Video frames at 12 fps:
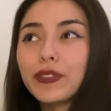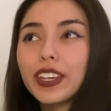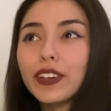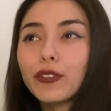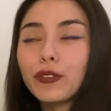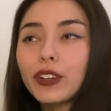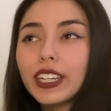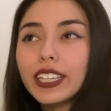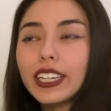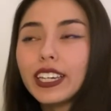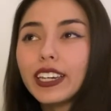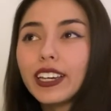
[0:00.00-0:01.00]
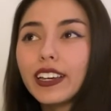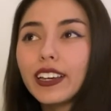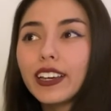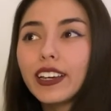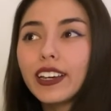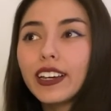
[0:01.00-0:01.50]
it really
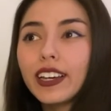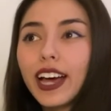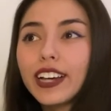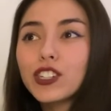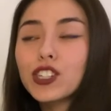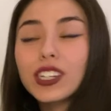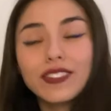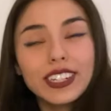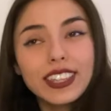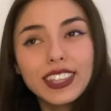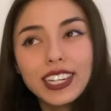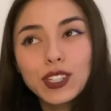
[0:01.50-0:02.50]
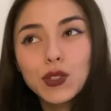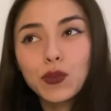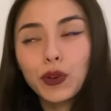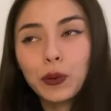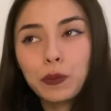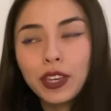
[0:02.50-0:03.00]
has shifted things
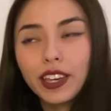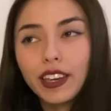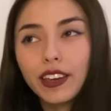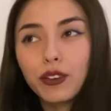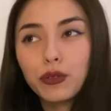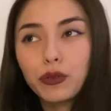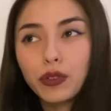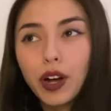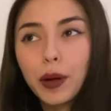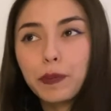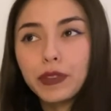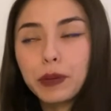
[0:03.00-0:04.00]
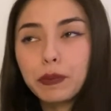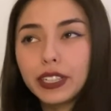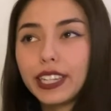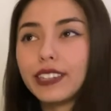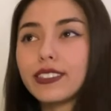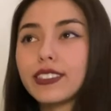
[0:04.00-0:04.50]
for me from a
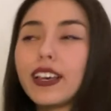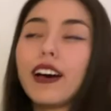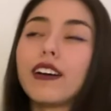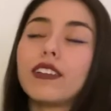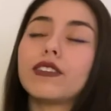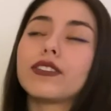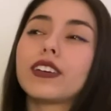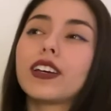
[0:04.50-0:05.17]
place of